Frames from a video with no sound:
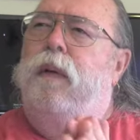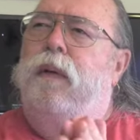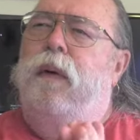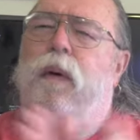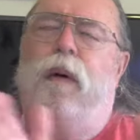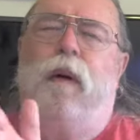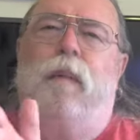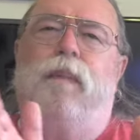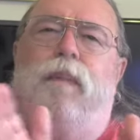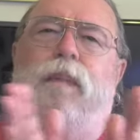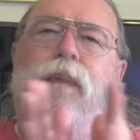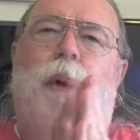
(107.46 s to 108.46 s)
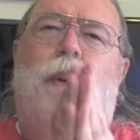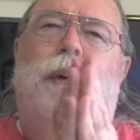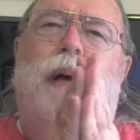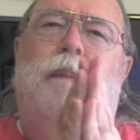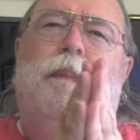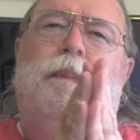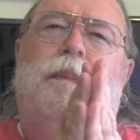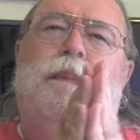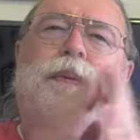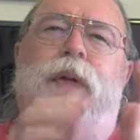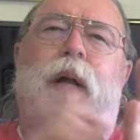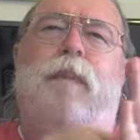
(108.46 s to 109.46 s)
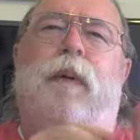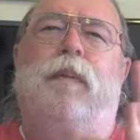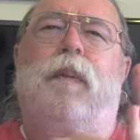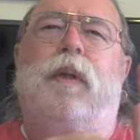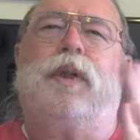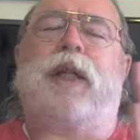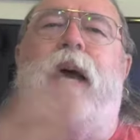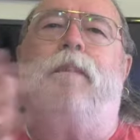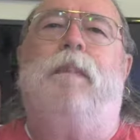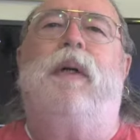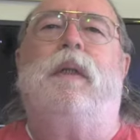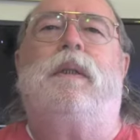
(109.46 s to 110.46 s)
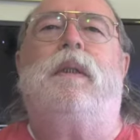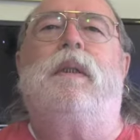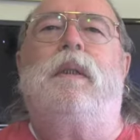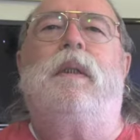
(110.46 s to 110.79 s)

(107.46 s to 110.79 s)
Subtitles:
their little fold-up, stapled book, chapbooks.